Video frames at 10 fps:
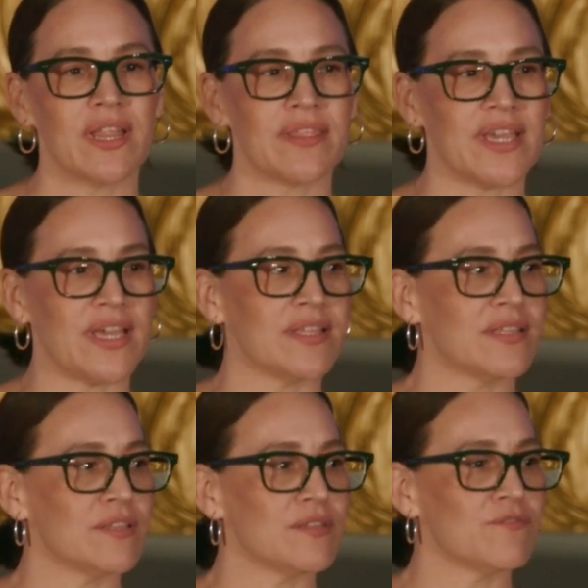that
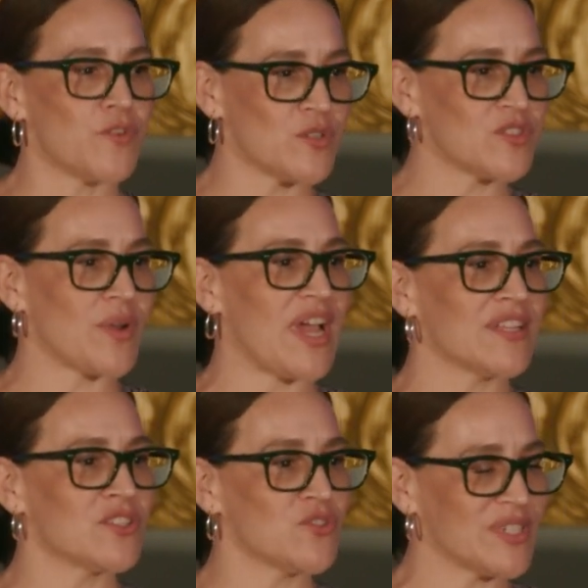first
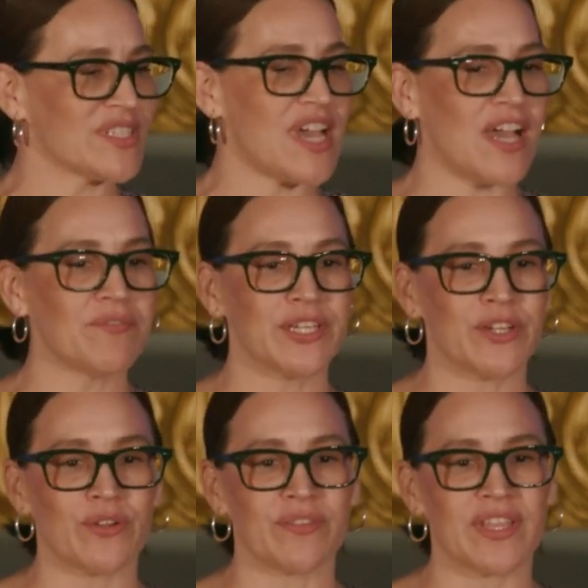graduates have
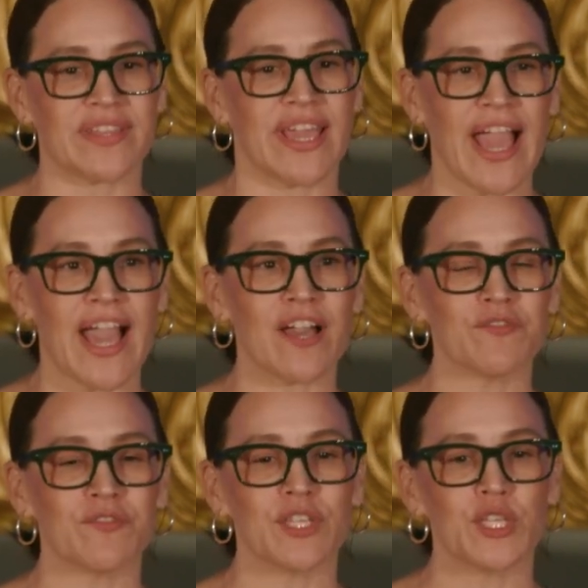here, that they have
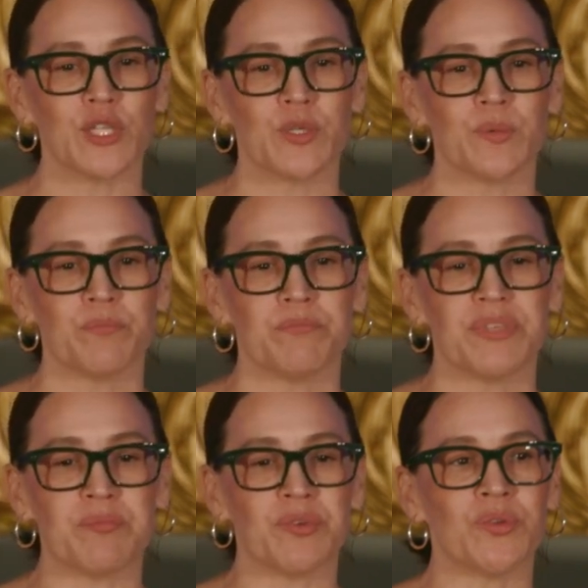
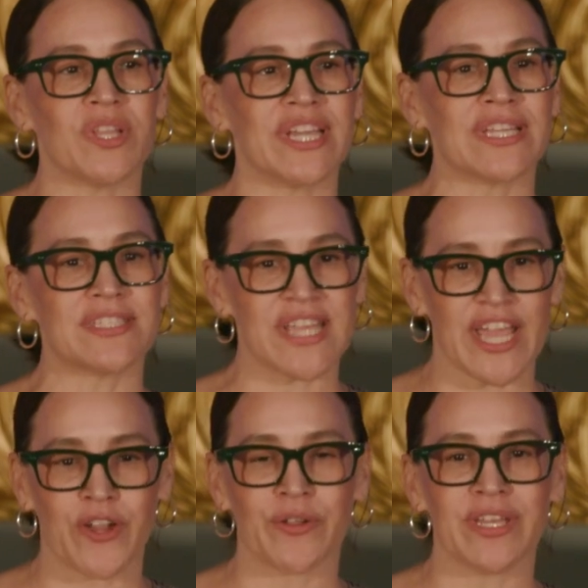people like
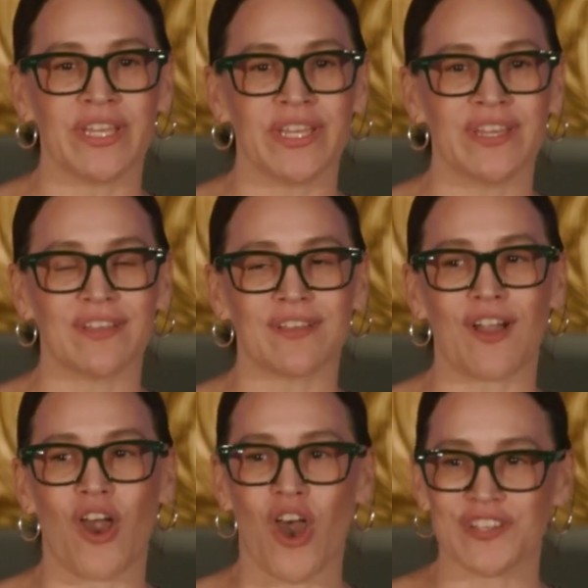Terry,
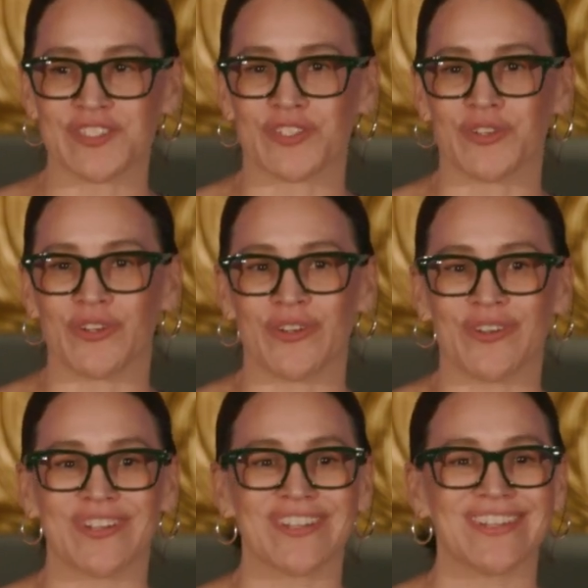
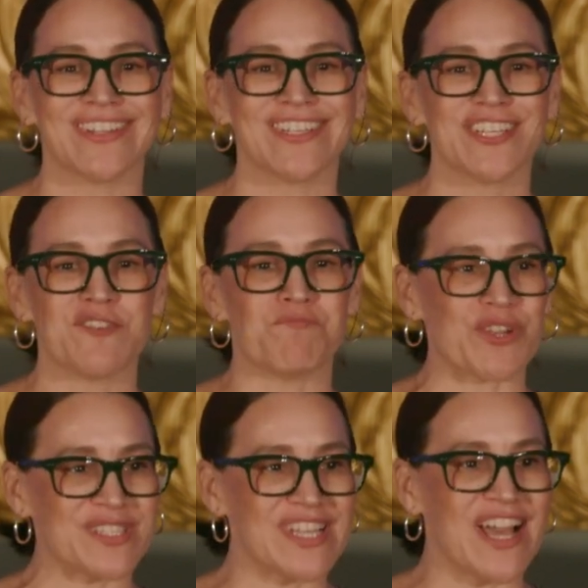Oscar,
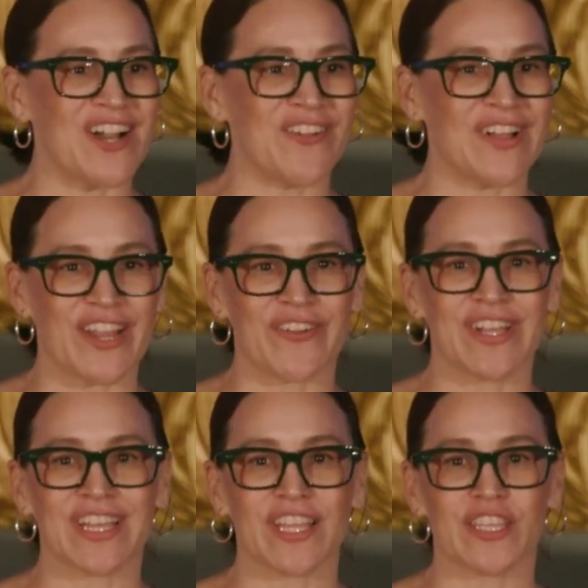Marcel,
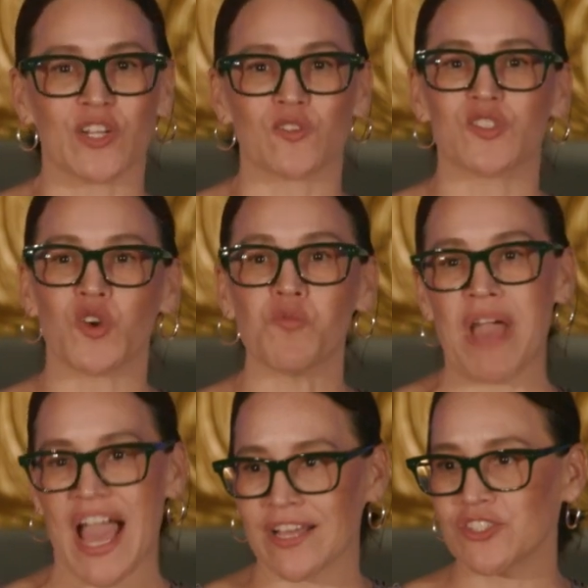Eric, that are so
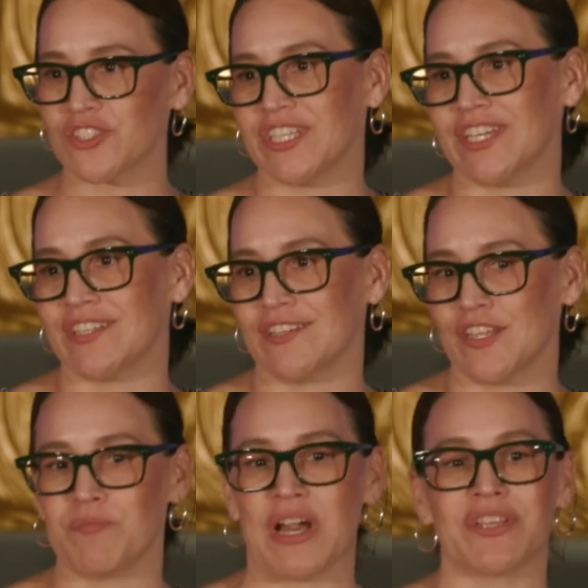passionate
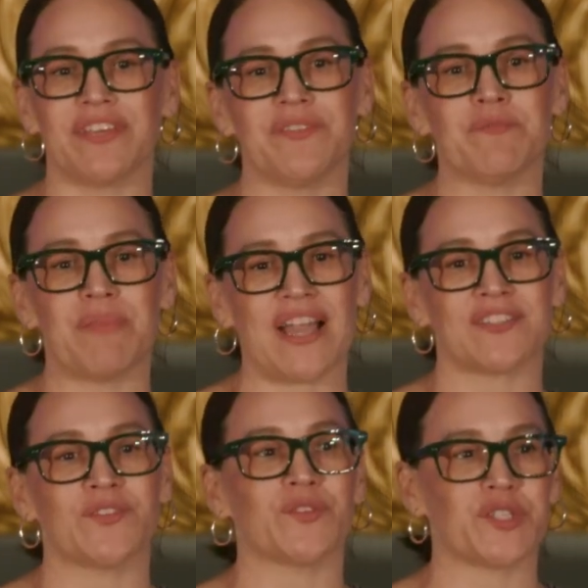about giving
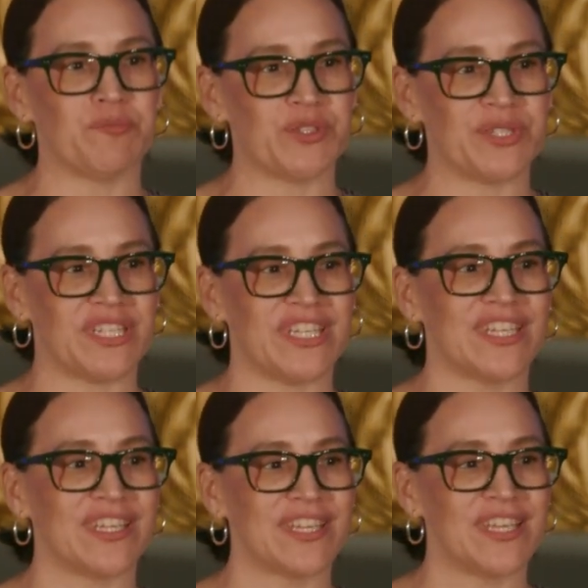back to their
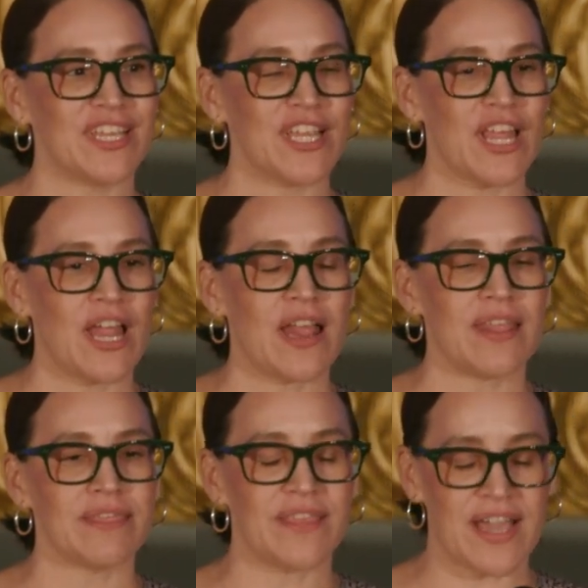community
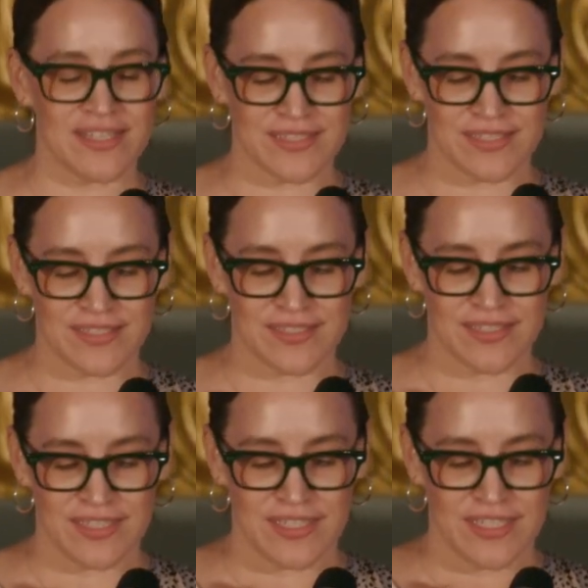that,
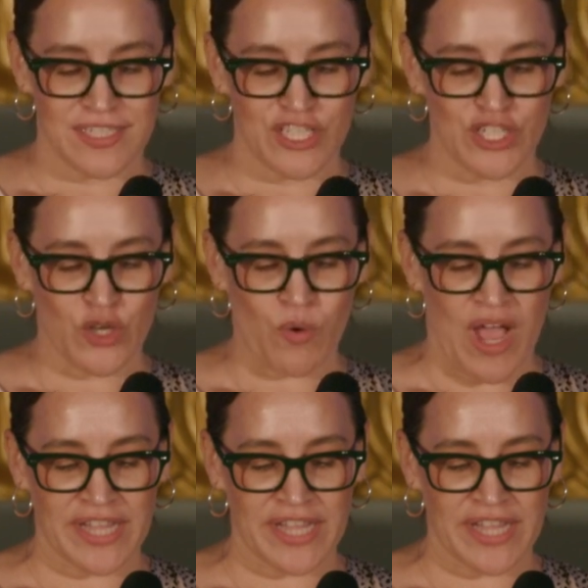you know,